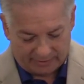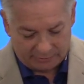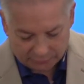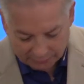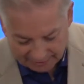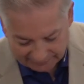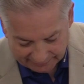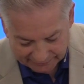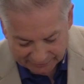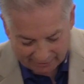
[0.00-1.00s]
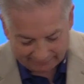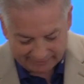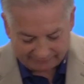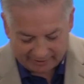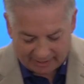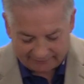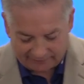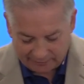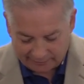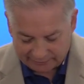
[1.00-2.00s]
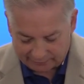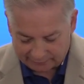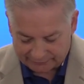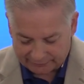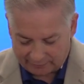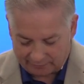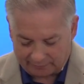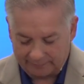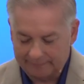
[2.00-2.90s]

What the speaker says: You trust in the sovereignty of God for your eternal soul.